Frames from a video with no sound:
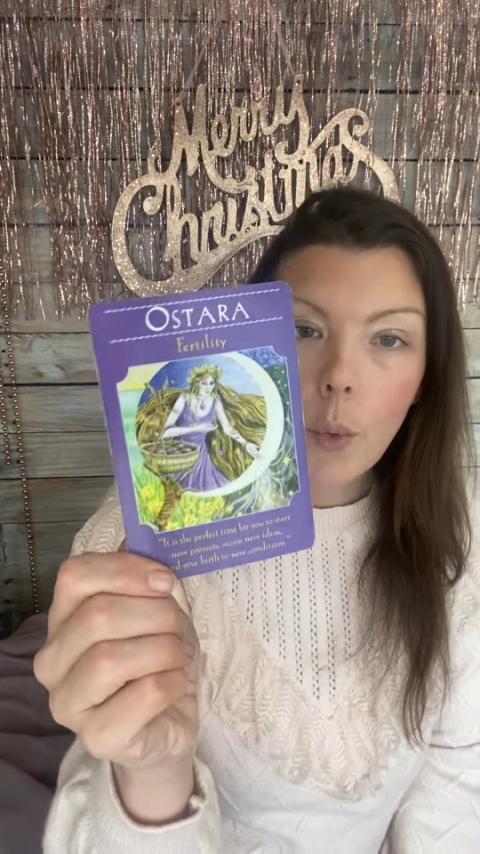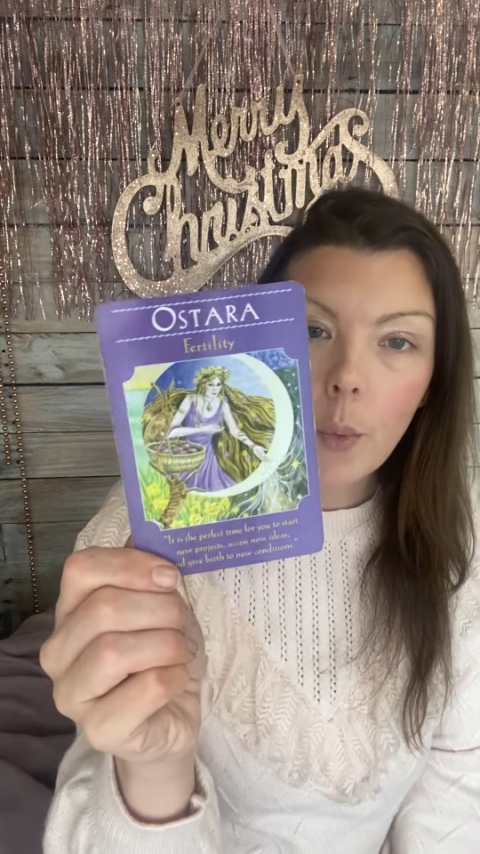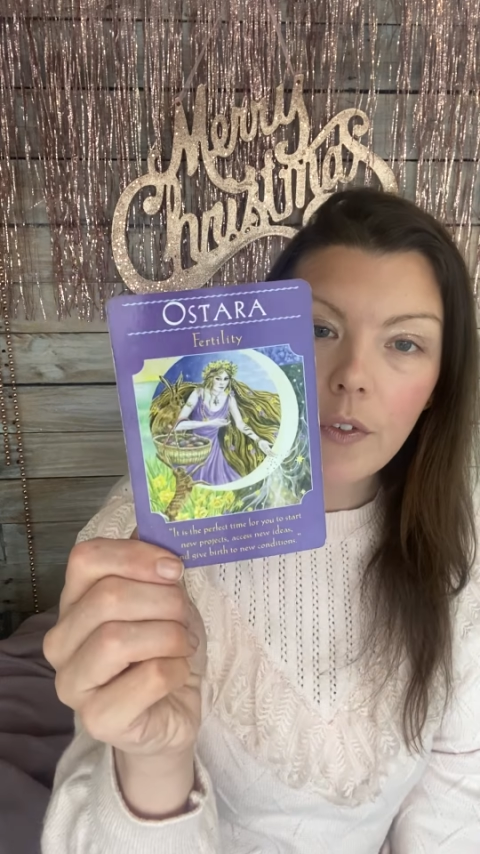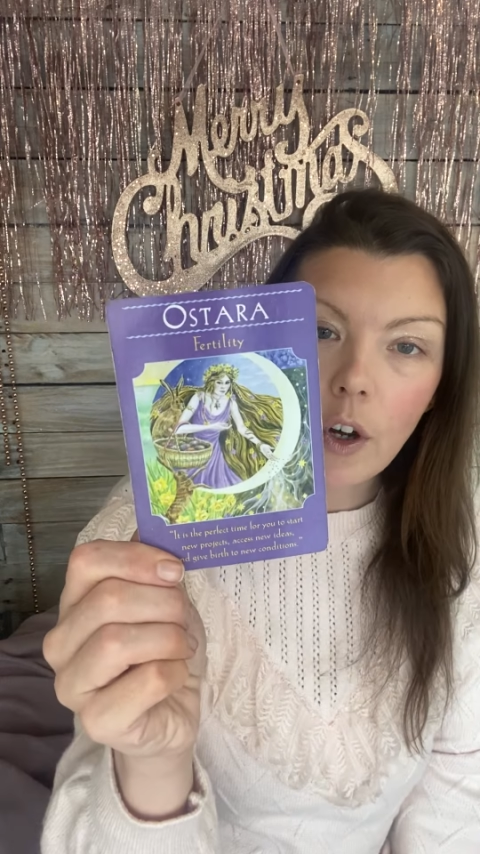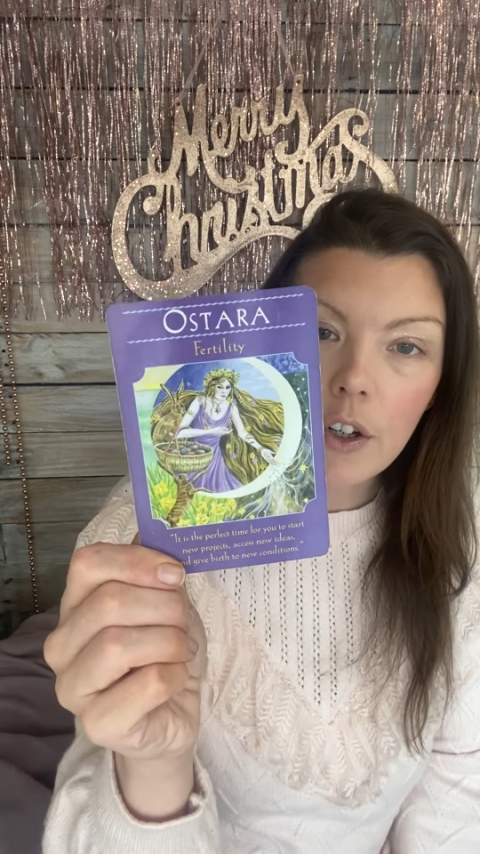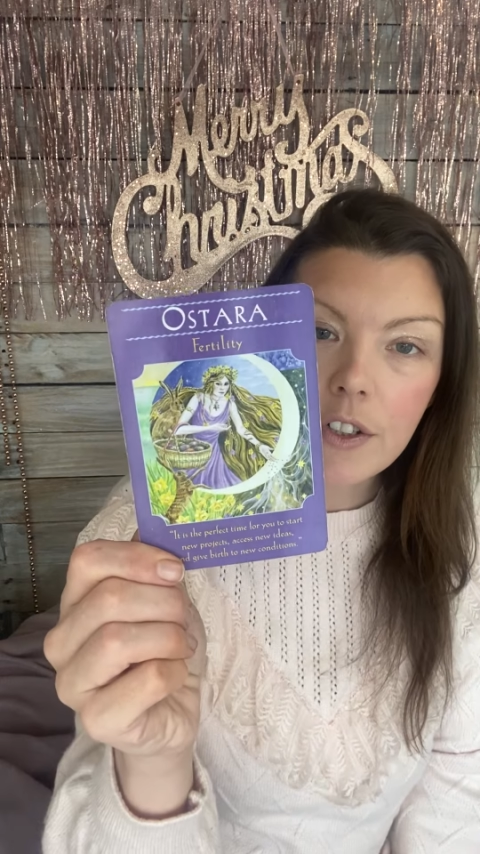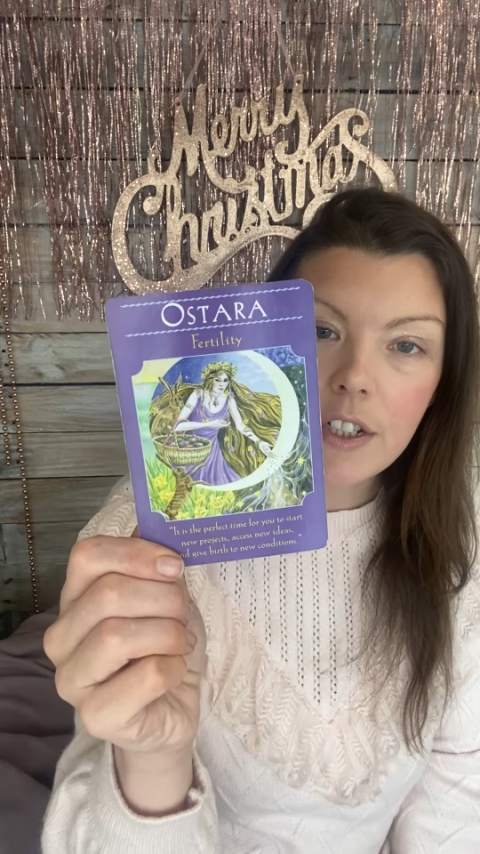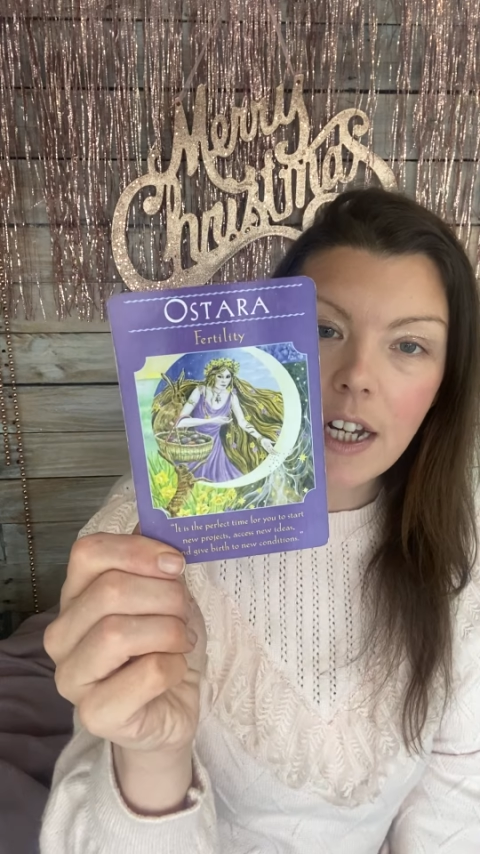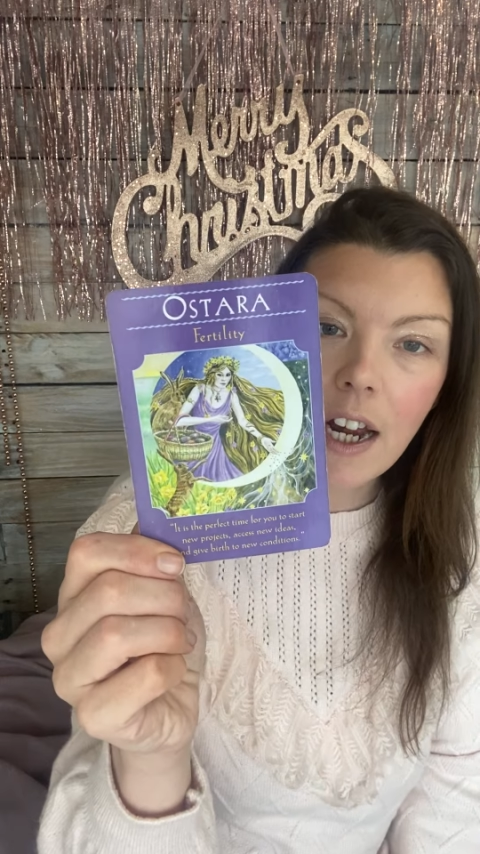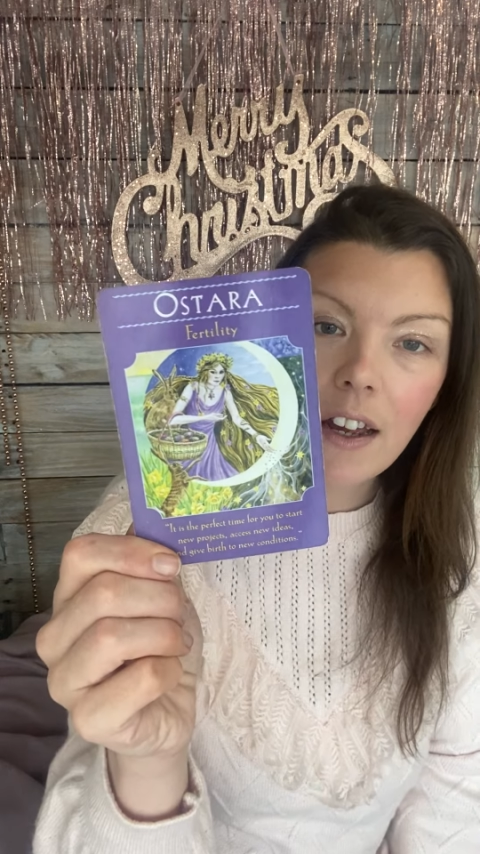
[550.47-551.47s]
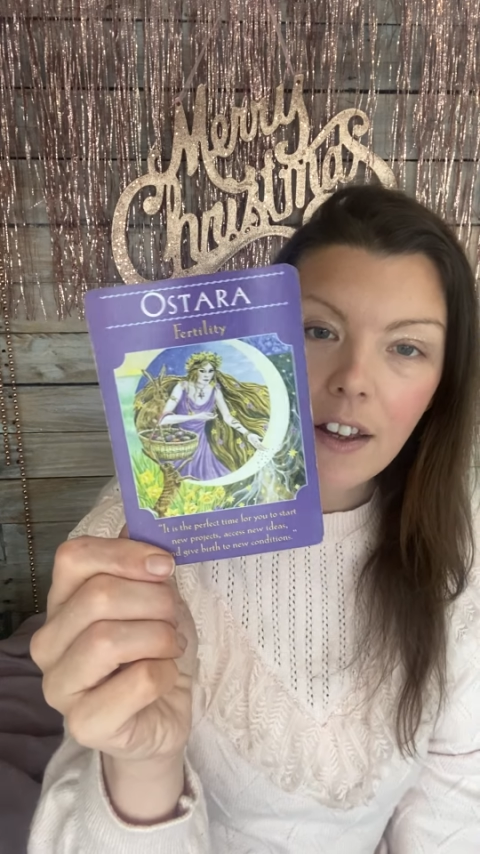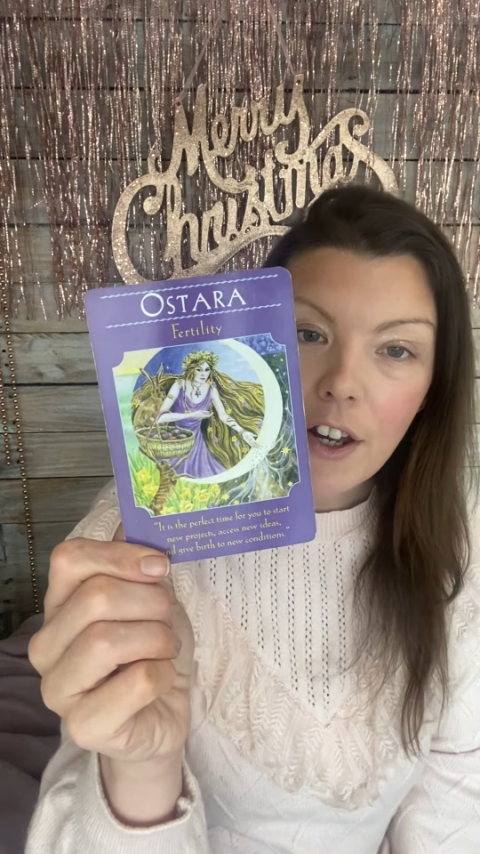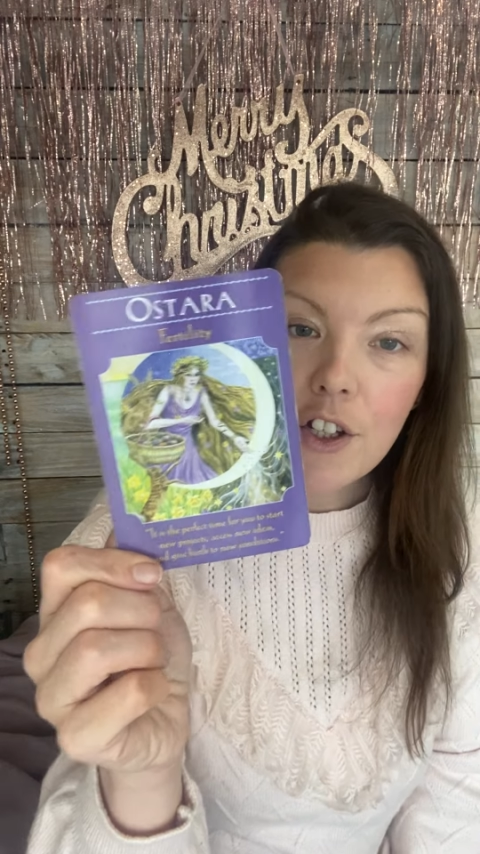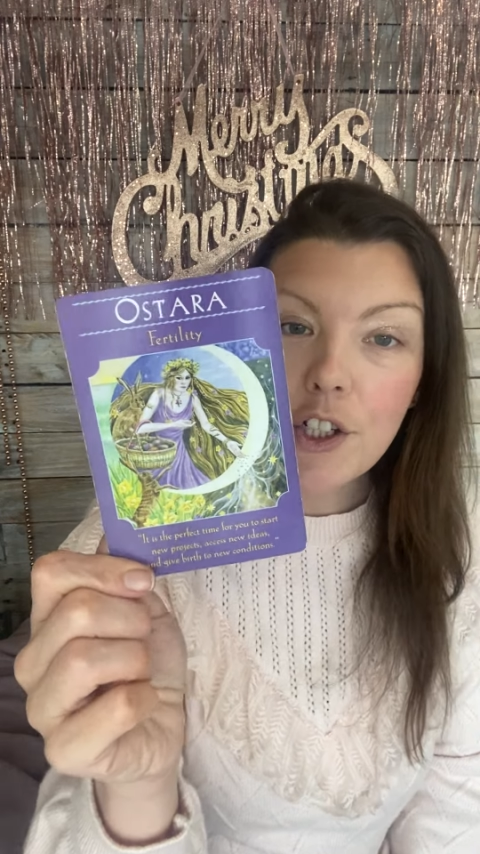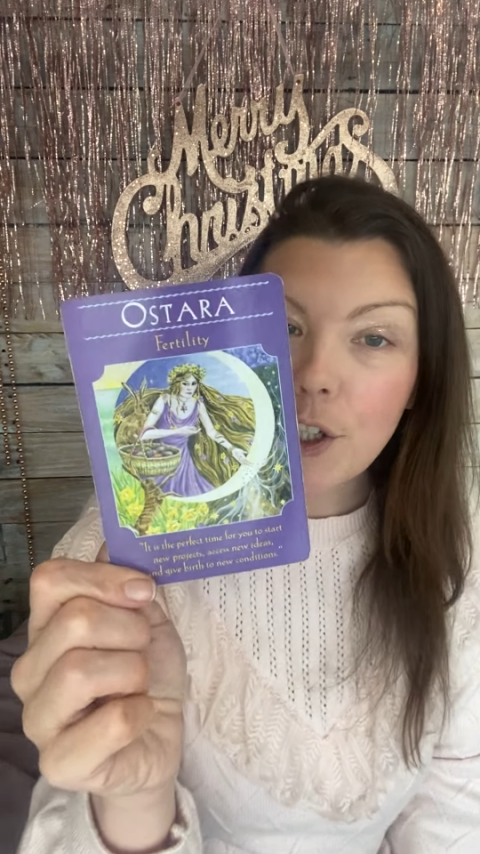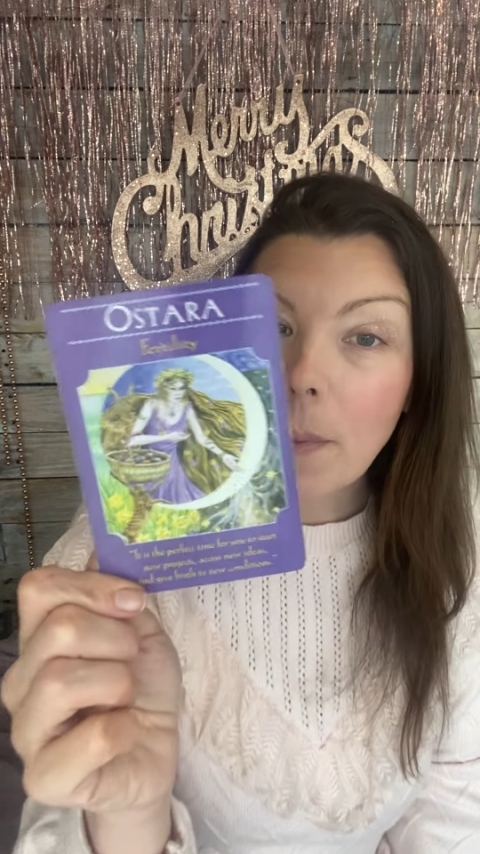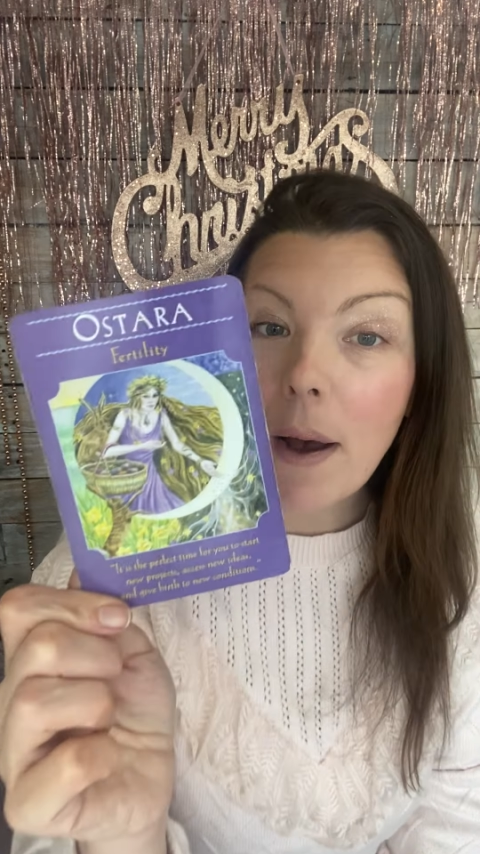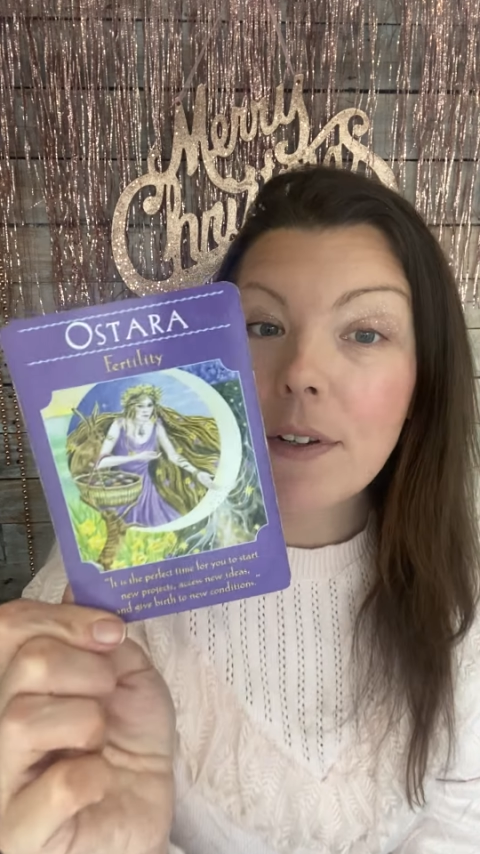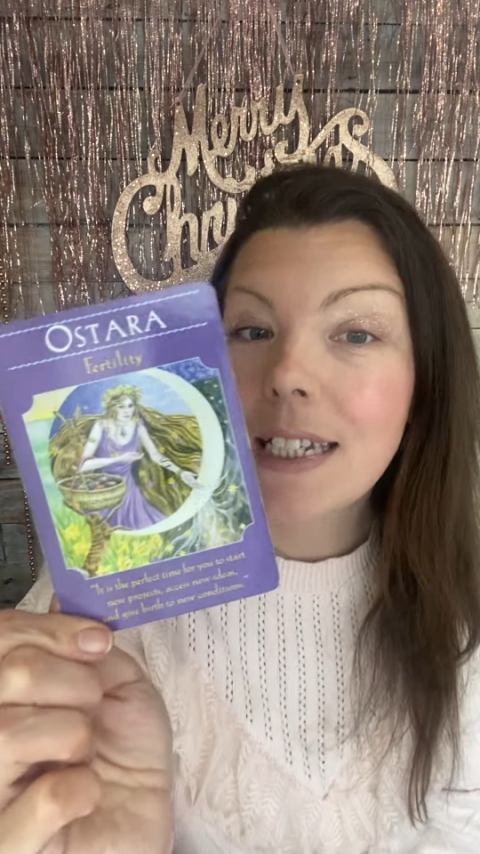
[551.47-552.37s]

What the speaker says: We've got she's come out